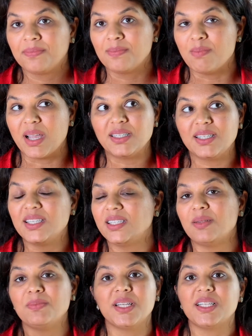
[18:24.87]
My
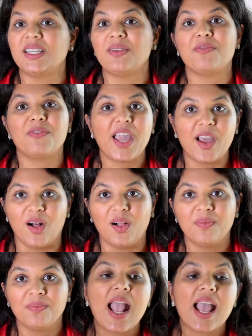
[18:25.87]
system doesn't fail.
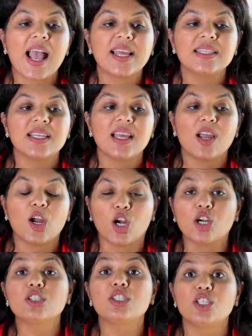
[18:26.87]
And
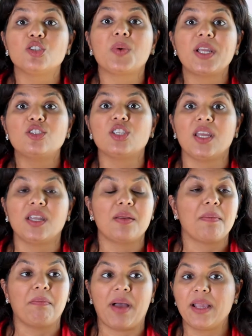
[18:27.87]
her situation
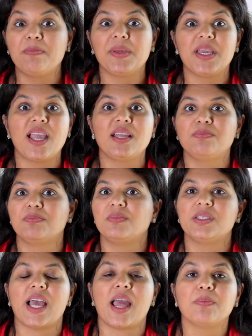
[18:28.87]
might be a
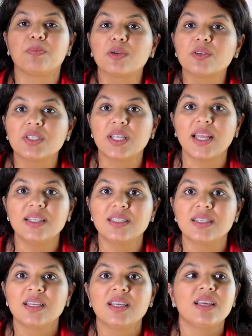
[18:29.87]

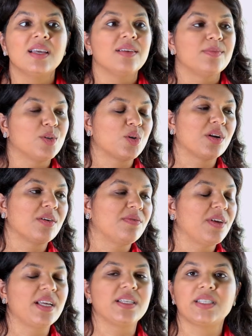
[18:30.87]
10% sort of
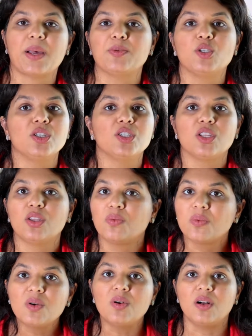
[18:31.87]
exception to the
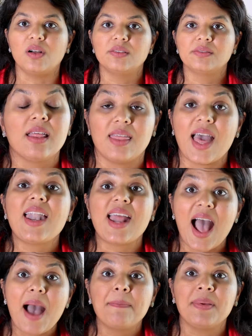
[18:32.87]
rule. That
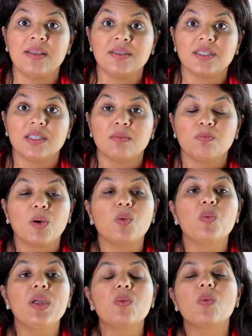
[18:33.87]
happens,
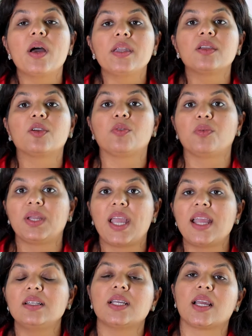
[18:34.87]
but we want to
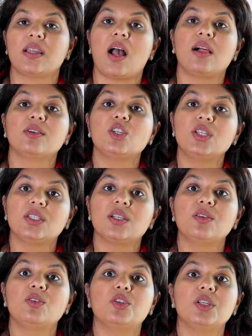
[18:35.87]
create technology
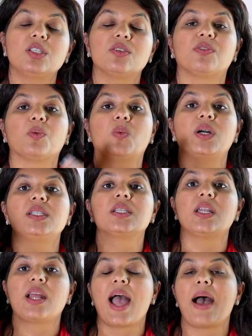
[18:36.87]
solutions for what's
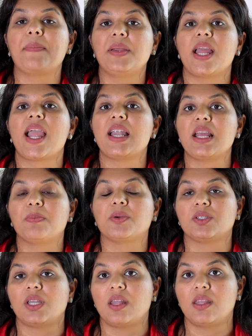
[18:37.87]
going to happen
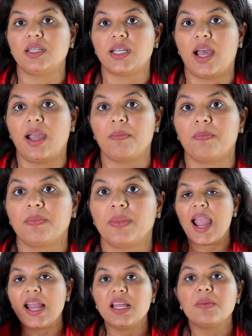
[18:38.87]
80% of the time.
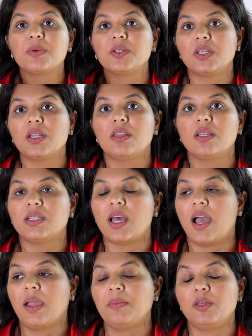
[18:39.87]
80% of the
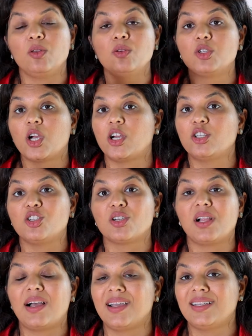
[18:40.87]
time, you charge your
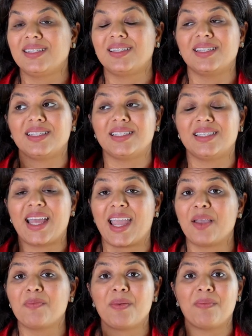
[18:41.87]
clients the
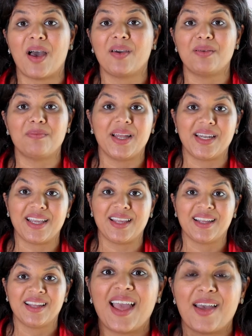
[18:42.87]
same amount of money
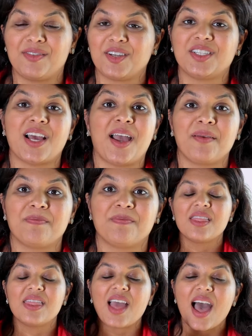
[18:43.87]
every time.
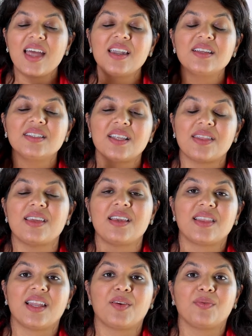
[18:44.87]
That is the
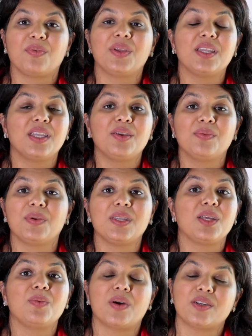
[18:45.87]
thing that I really,
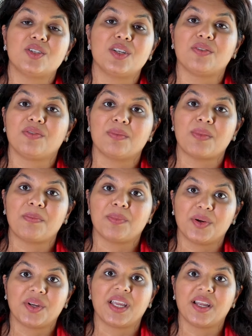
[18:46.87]
really want you to
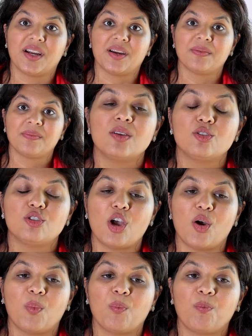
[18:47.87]
remember here. So,